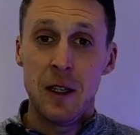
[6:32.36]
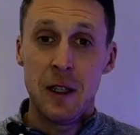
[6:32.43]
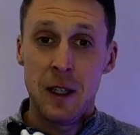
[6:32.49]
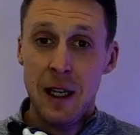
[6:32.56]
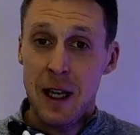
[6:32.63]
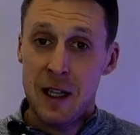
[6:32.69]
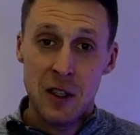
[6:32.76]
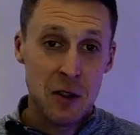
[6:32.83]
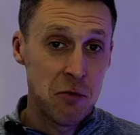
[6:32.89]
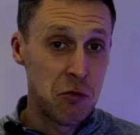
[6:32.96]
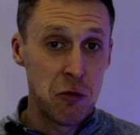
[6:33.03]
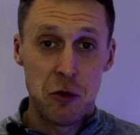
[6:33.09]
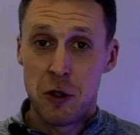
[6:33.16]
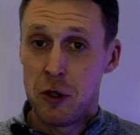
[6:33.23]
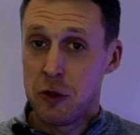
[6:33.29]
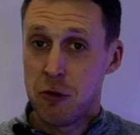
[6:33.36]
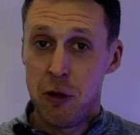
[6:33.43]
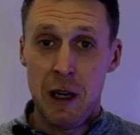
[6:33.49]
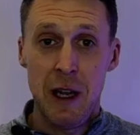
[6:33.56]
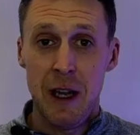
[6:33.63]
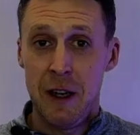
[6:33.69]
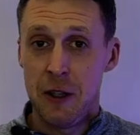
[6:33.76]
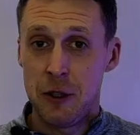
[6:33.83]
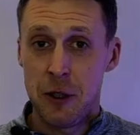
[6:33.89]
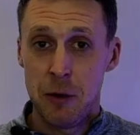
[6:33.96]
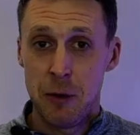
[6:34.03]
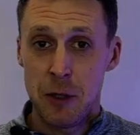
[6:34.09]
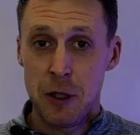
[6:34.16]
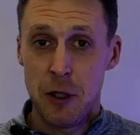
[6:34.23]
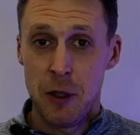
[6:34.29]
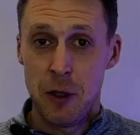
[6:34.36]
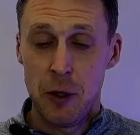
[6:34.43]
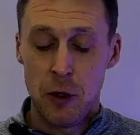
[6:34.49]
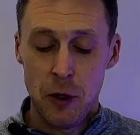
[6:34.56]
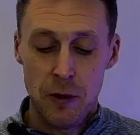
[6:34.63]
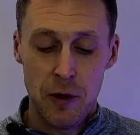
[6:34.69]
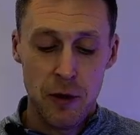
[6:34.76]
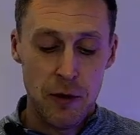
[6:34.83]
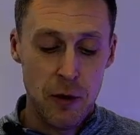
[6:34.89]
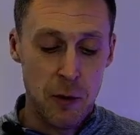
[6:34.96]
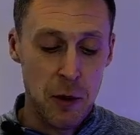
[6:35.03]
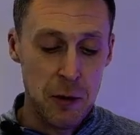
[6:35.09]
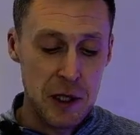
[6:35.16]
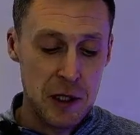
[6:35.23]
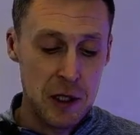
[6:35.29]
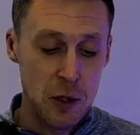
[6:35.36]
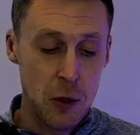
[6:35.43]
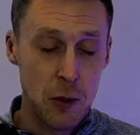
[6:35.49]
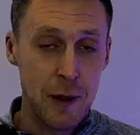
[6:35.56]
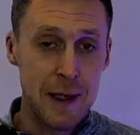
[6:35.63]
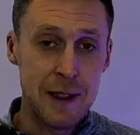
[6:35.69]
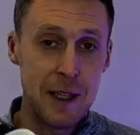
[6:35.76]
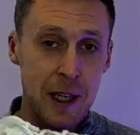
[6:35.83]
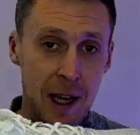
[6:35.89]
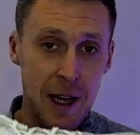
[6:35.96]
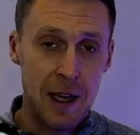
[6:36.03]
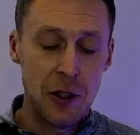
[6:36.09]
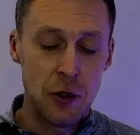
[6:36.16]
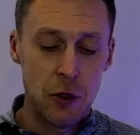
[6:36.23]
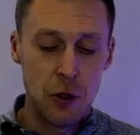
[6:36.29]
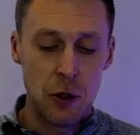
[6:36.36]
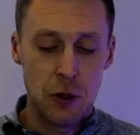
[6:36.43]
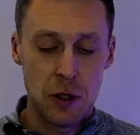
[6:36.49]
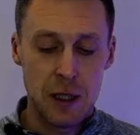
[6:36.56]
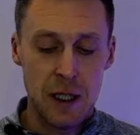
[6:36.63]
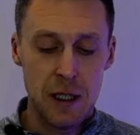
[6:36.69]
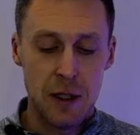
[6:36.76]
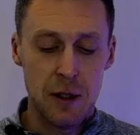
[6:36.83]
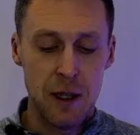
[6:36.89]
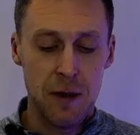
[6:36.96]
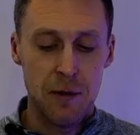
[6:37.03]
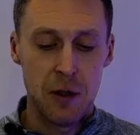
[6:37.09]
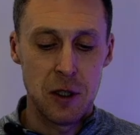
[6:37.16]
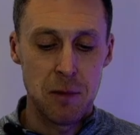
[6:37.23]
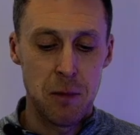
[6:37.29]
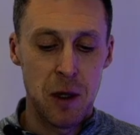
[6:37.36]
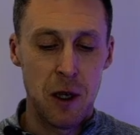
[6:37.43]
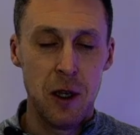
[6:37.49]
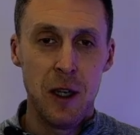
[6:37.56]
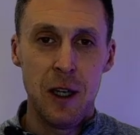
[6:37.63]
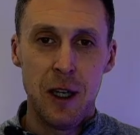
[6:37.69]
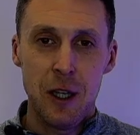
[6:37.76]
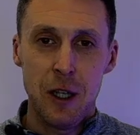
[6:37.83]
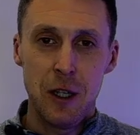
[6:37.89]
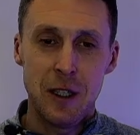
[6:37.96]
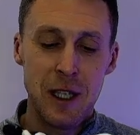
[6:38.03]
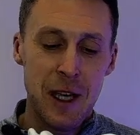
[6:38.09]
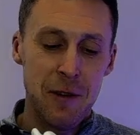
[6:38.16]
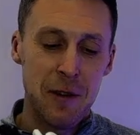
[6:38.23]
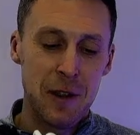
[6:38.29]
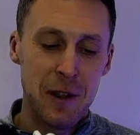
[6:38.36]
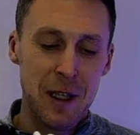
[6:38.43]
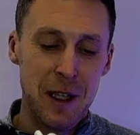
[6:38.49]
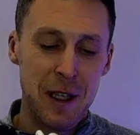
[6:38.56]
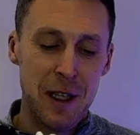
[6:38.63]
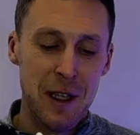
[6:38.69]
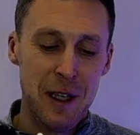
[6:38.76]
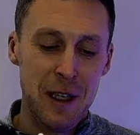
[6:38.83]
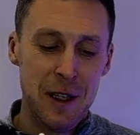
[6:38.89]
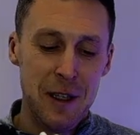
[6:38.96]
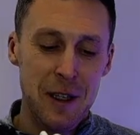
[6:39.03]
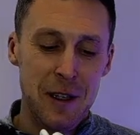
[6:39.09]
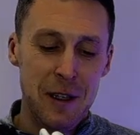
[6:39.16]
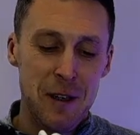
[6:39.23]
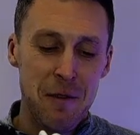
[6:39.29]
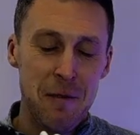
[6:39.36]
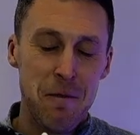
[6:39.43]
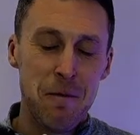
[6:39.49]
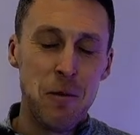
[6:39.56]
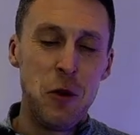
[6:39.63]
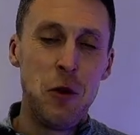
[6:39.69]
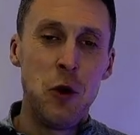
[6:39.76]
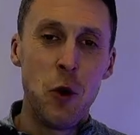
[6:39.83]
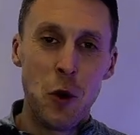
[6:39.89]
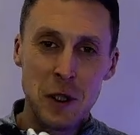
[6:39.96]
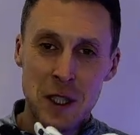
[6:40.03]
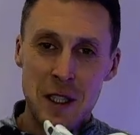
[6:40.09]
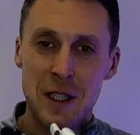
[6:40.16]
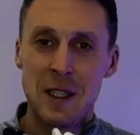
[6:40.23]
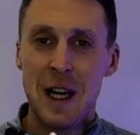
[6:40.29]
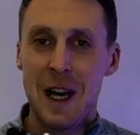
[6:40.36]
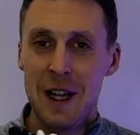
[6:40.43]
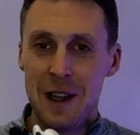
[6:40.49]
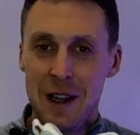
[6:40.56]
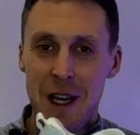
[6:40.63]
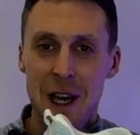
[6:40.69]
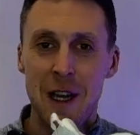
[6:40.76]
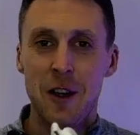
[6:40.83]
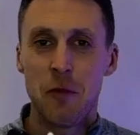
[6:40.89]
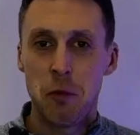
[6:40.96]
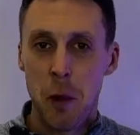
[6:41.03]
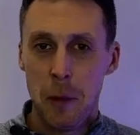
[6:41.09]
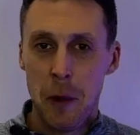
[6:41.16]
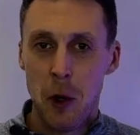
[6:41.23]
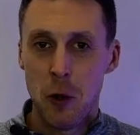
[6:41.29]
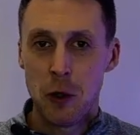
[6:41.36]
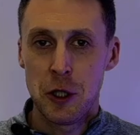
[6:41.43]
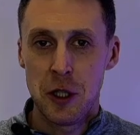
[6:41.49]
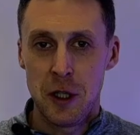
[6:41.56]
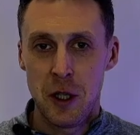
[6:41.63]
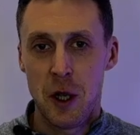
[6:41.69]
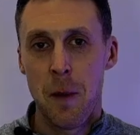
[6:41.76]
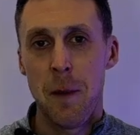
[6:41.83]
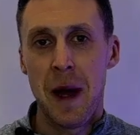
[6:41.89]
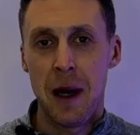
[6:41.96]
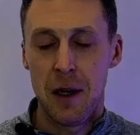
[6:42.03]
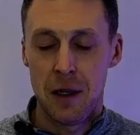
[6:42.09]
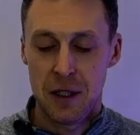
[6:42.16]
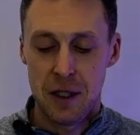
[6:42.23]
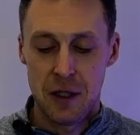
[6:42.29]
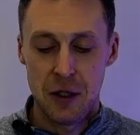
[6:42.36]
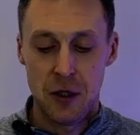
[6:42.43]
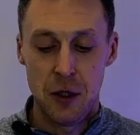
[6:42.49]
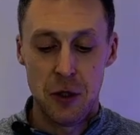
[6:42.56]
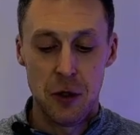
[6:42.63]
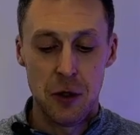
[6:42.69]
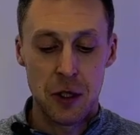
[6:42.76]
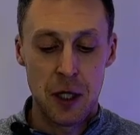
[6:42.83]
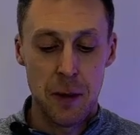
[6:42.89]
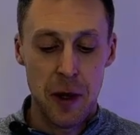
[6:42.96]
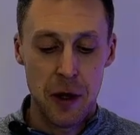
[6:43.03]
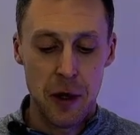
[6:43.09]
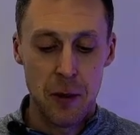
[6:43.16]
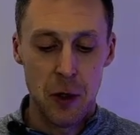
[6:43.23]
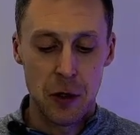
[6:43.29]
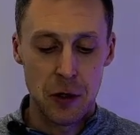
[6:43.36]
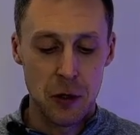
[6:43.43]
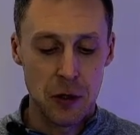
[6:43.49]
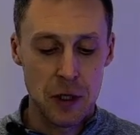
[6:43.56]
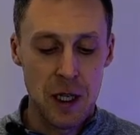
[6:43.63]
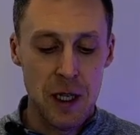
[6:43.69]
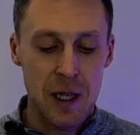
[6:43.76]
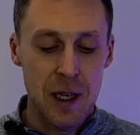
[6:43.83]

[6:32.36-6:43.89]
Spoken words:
yes, there's great energy return on offer from the midsole, and you can do those steadier efforts, but you definitely notice that lack of propulsion in comparison to some other models.